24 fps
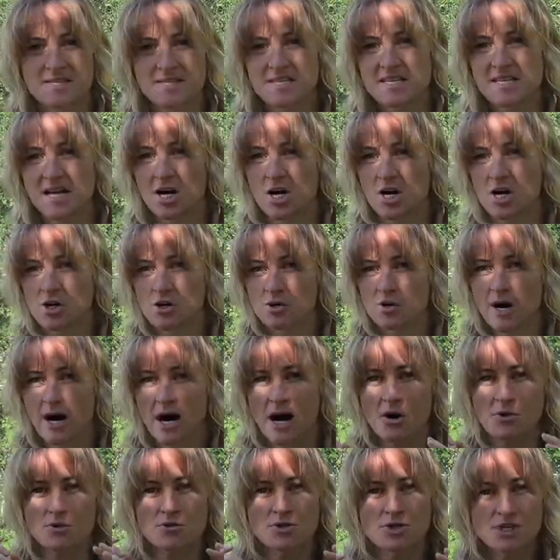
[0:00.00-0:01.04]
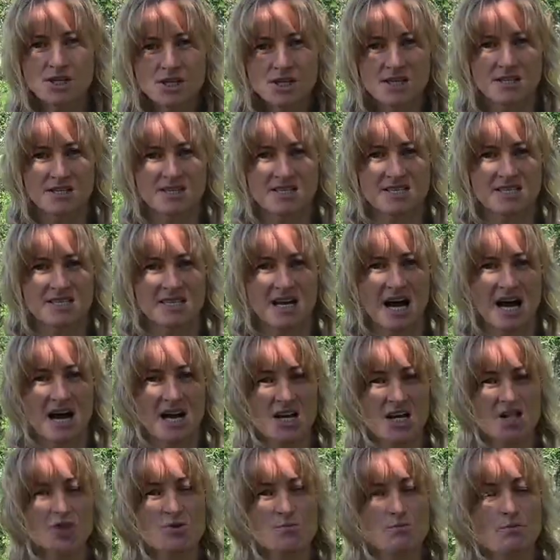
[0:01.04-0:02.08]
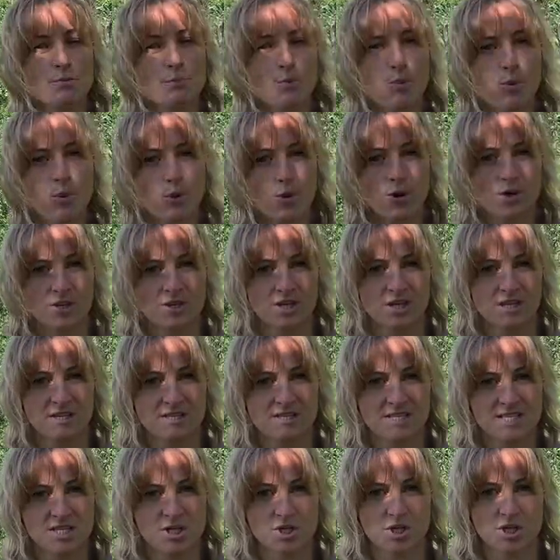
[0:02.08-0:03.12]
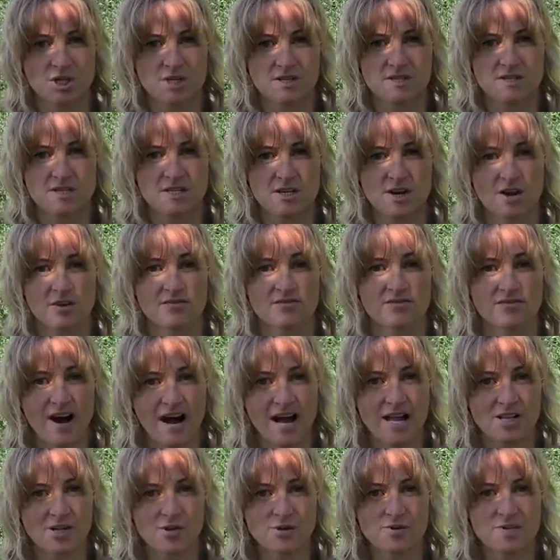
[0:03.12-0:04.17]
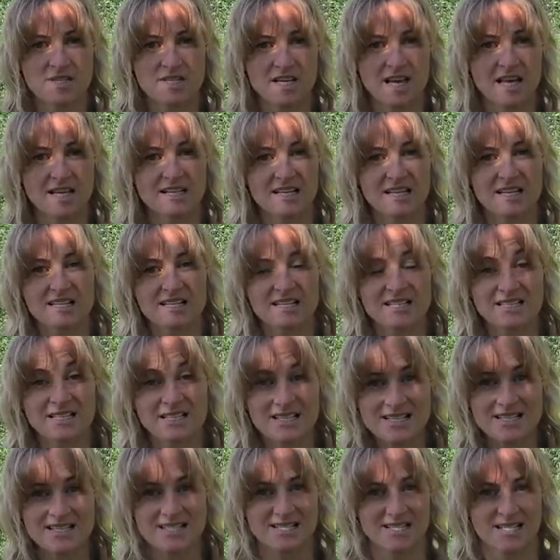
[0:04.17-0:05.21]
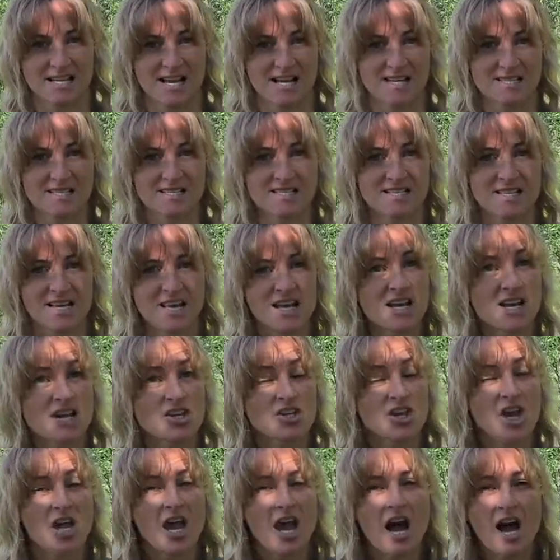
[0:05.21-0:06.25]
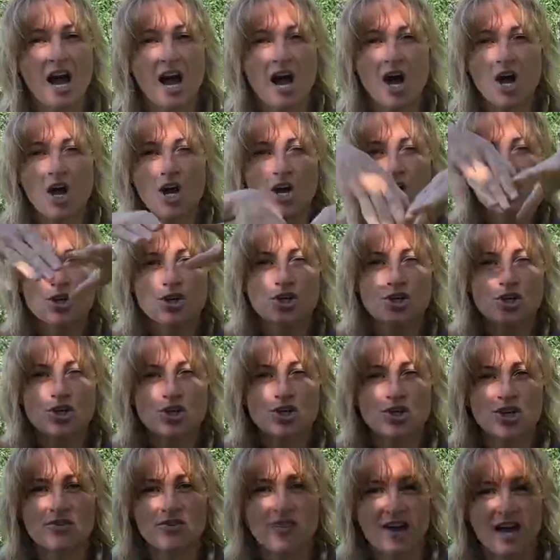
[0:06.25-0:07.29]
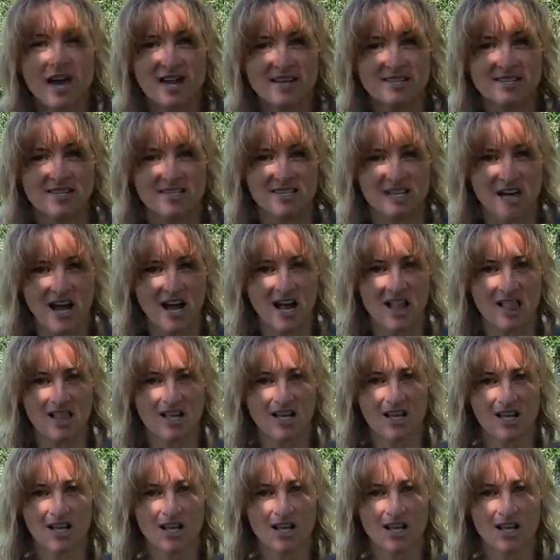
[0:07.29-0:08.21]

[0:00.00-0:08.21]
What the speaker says: So, our needs are an important source of values, and in this sense, they are universal.